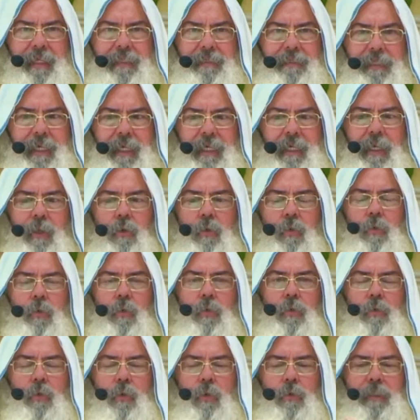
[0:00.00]
We've already
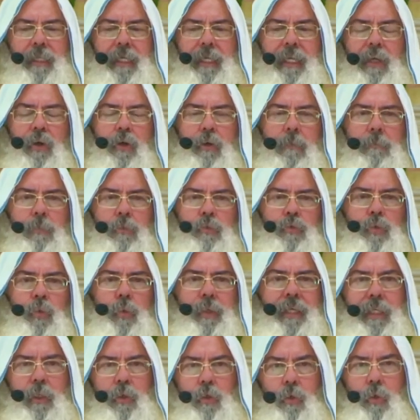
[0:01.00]
talked about it.
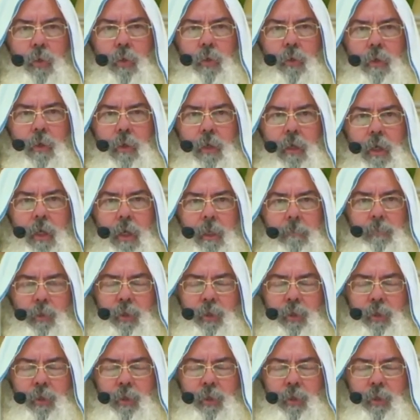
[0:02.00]
That